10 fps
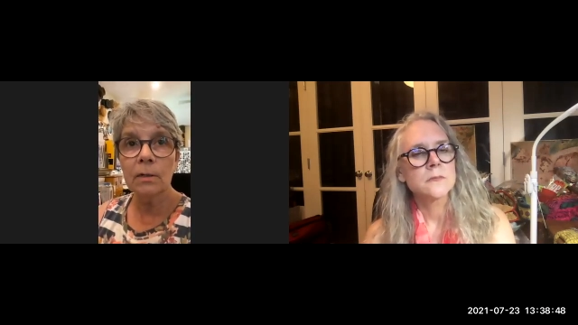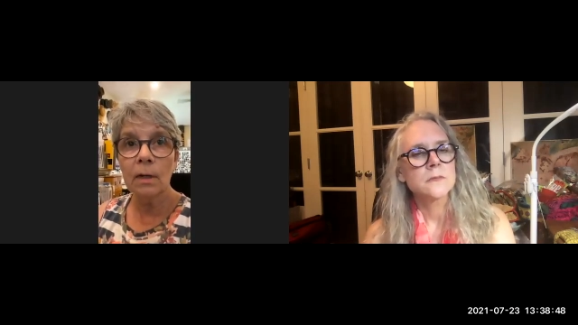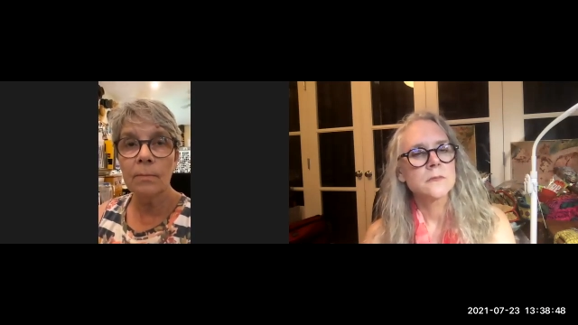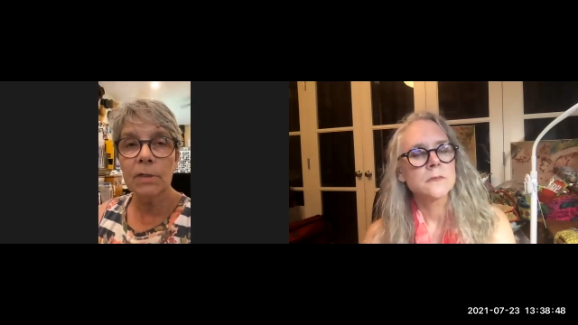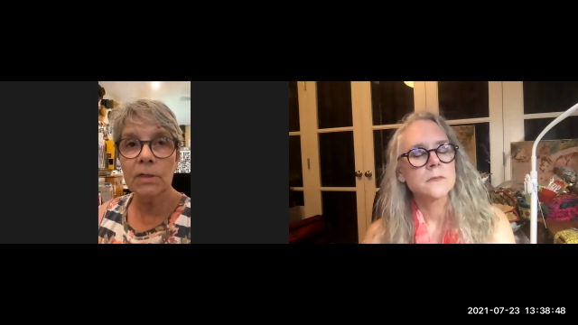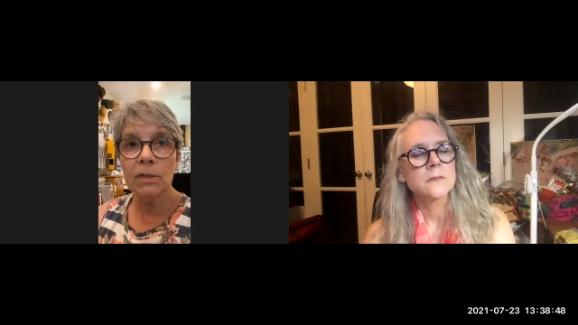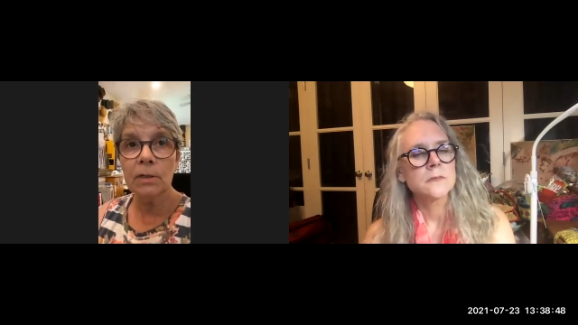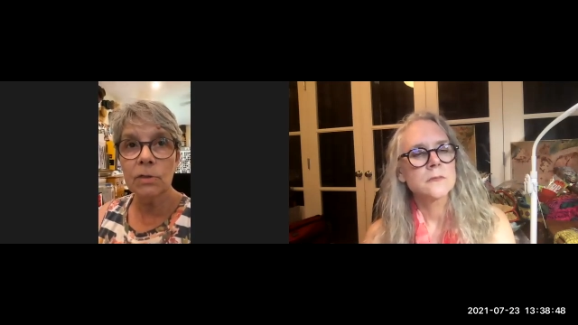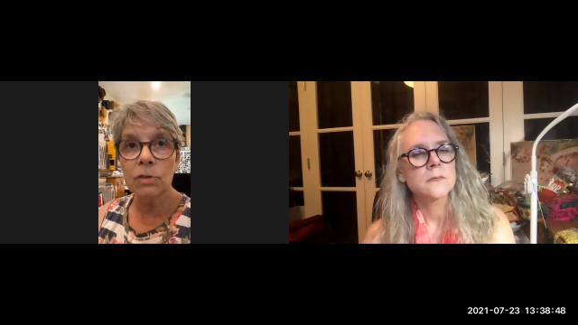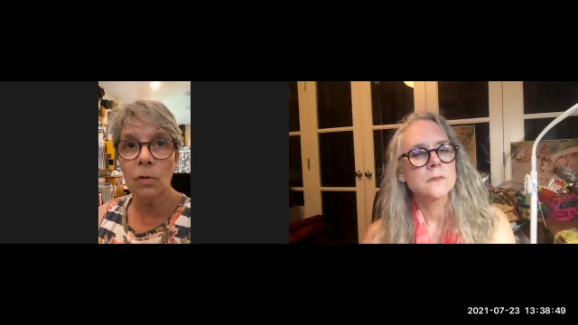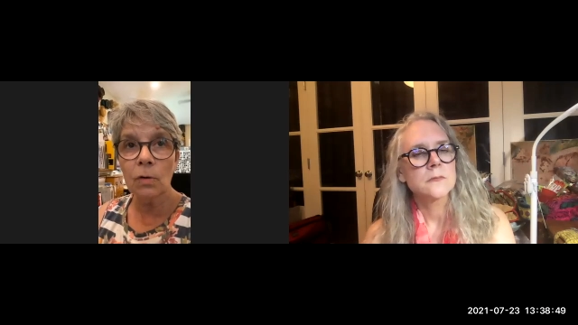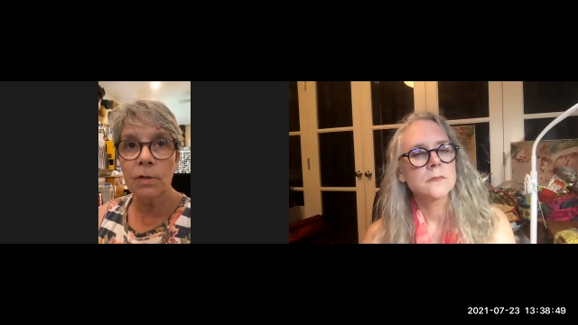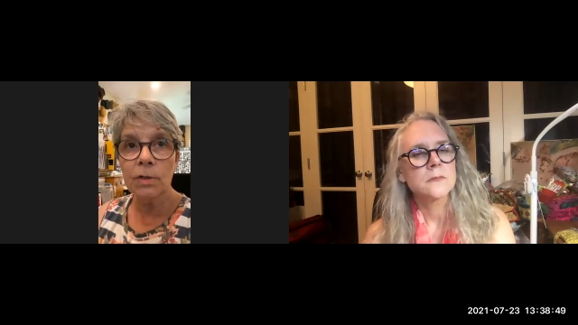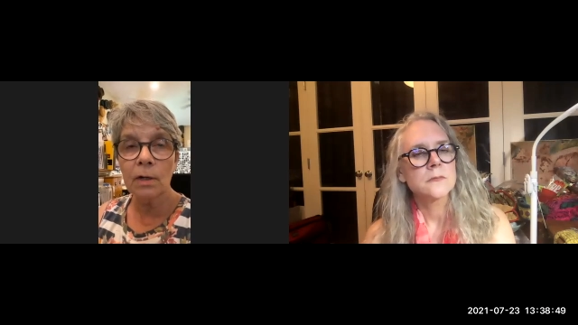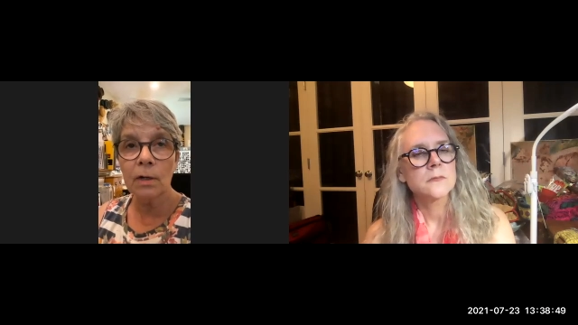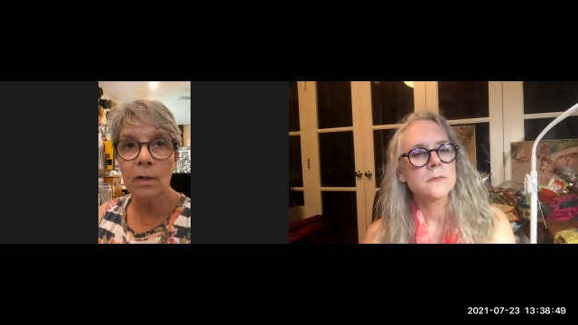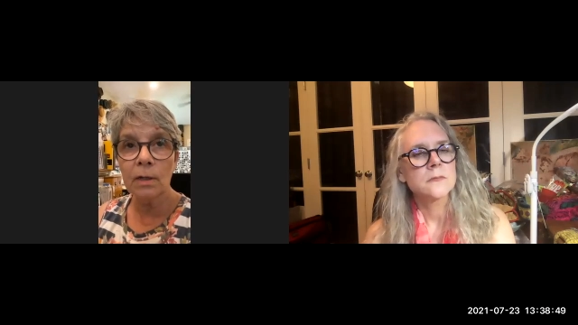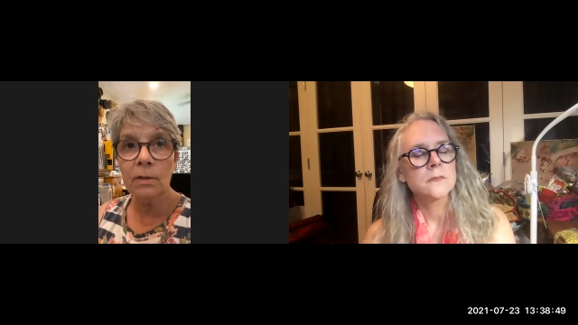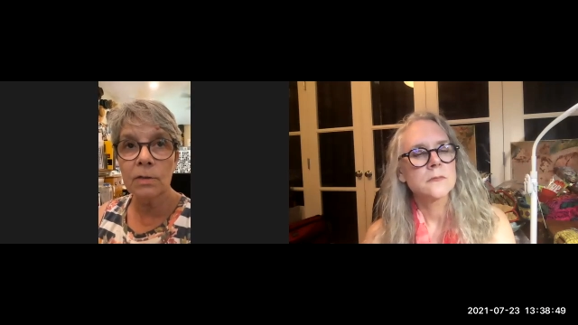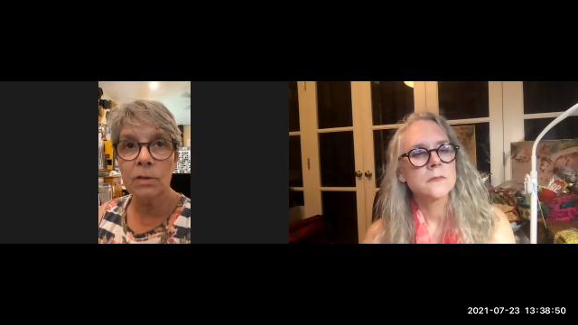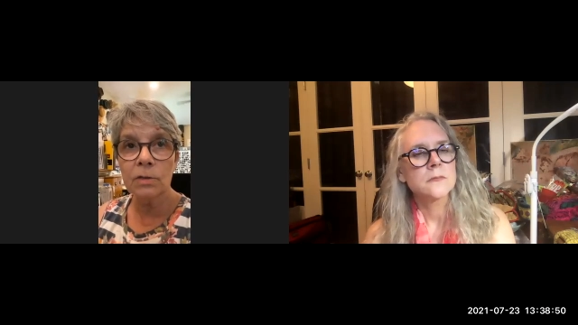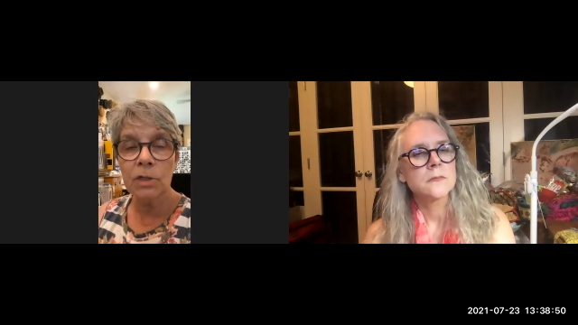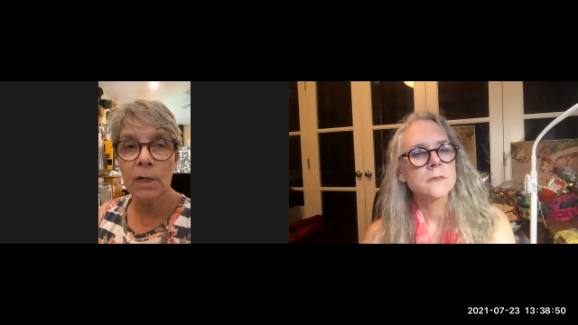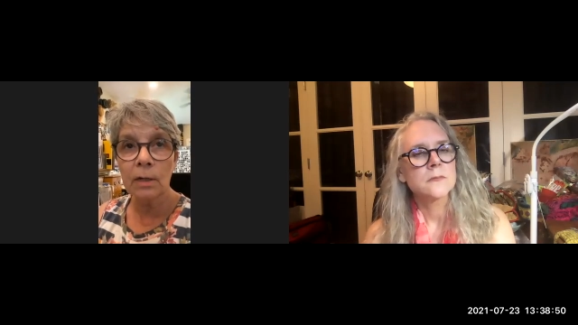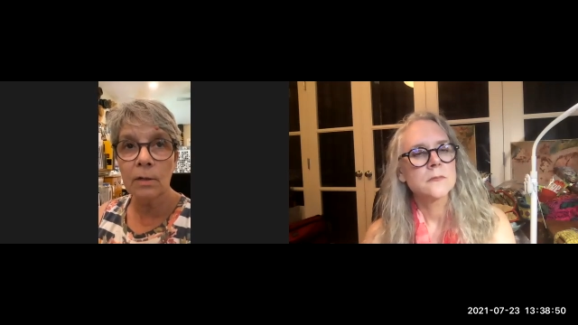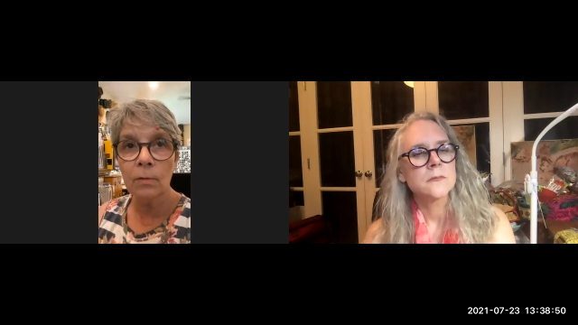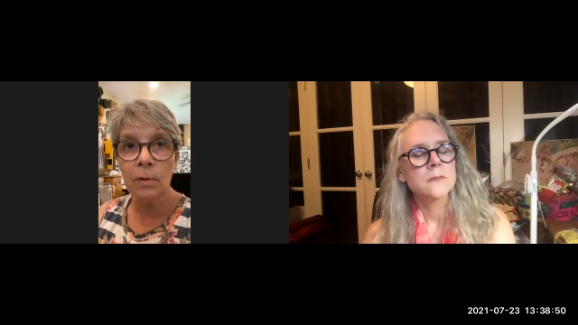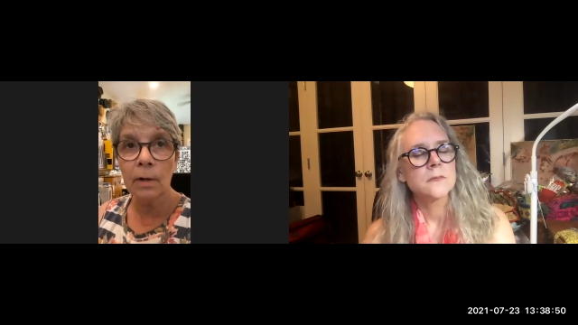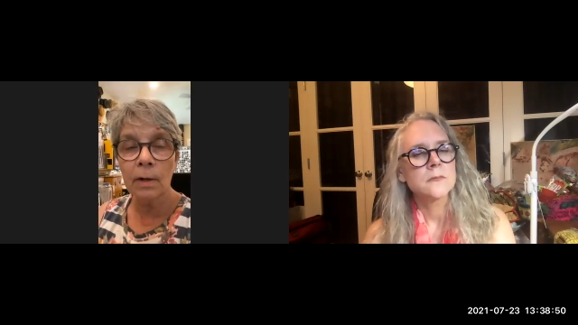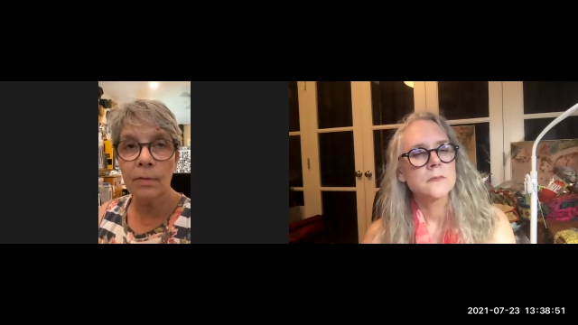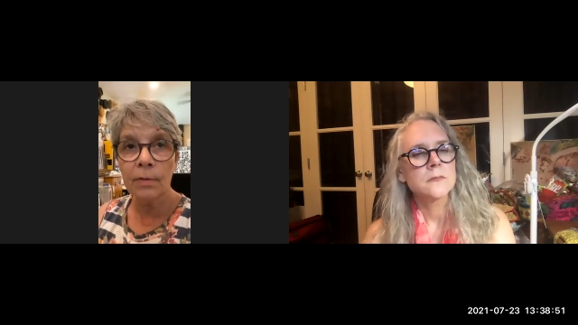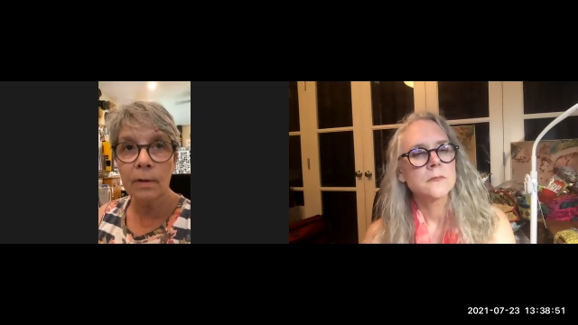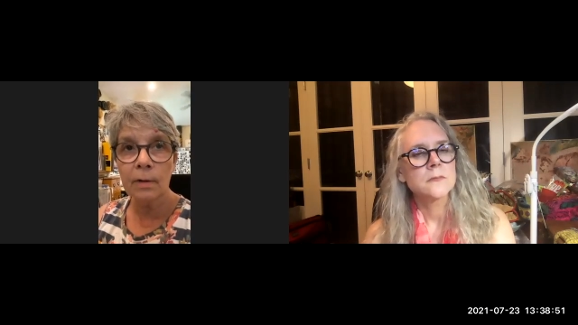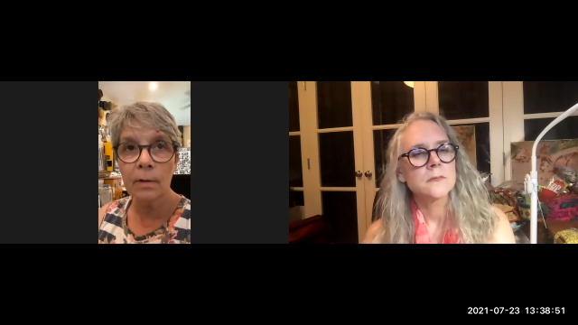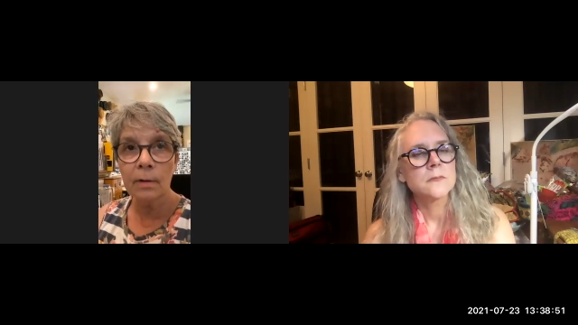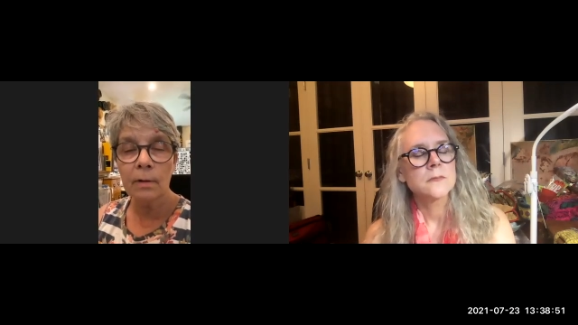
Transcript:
Speaker 1: in Georgia in January, I think.